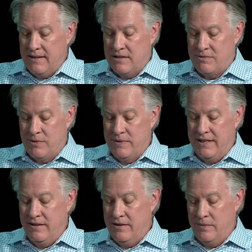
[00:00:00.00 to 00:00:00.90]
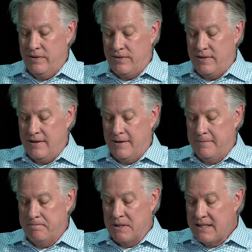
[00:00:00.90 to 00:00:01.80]
That's where we're dealing with
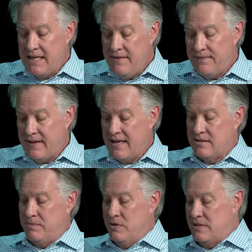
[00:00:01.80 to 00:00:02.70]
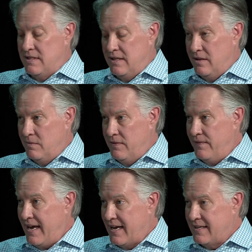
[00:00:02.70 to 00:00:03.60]
belief, as opposed to dealing with
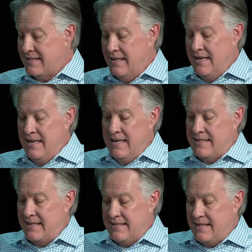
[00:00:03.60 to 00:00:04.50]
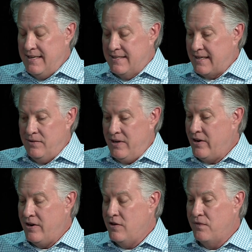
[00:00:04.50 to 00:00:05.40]
facts. It's like science. I don't care
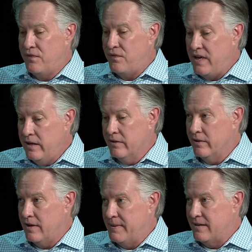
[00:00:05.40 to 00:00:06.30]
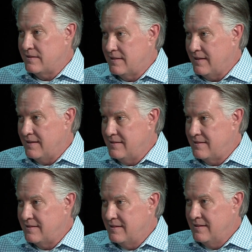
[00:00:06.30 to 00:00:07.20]
how you feel about
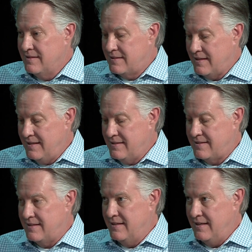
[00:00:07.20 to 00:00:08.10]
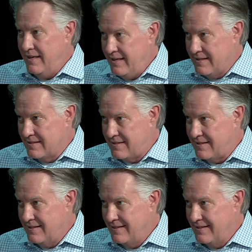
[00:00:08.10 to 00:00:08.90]
science. Science is.